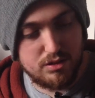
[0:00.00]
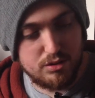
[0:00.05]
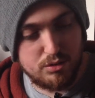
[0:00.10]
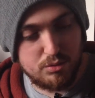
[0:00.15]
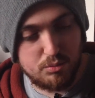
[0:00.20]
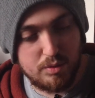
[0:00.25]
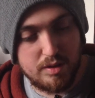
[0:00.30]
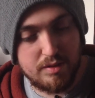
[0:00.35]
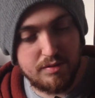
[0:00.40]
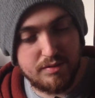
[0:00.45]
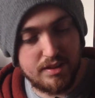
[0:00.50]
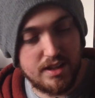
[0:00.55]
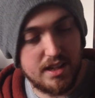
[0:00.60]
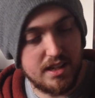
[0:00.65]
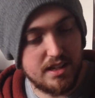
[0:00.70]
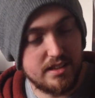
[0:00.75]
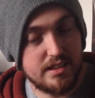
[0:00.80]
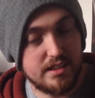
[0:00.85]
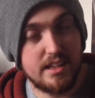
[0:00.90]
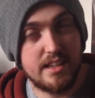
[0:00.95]
with
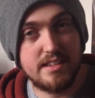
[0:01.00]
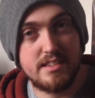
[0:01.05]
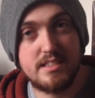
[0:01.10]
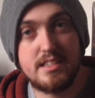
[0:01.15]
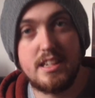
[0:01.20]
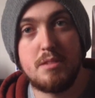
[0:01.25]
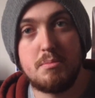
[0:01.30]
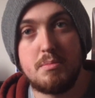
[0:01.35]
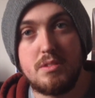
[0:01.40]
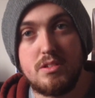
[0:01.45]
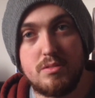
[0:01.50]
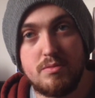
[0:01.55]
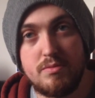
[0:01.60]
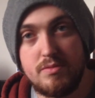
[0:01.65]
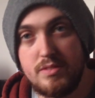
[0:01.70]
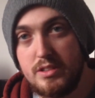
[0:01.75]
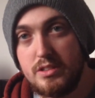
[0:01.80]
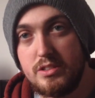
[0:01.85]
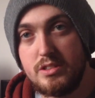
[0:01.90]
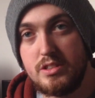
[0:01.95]
that they sent me some
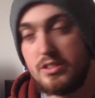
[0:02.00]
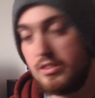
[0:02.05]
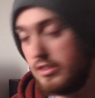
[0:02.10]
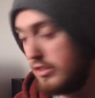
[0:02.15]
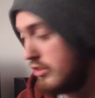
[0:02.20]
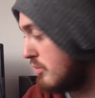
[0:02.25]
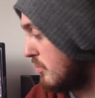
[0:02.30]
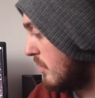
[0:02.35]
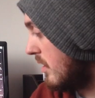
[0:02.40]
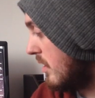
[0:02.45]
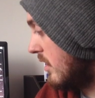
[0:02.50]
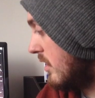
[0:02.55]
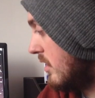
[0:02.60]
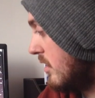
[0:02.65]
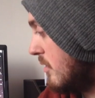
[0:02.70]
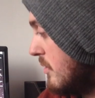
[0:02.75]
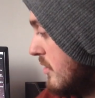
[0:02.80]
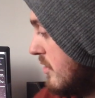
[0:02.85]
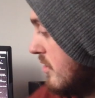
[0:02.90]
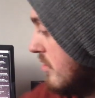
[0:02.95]
filters as well,
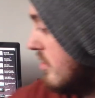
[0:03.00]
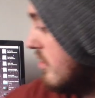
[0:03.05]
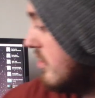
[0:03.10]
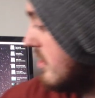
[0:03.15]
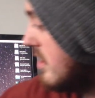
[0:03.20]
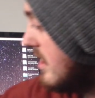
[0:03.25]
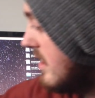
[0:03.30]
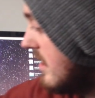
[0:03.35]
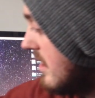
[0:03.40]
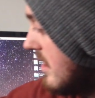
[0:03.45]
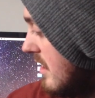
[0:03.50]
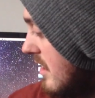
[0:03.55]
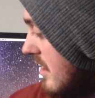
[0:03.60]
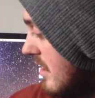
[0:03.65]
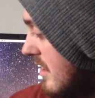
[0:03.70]
which are just here.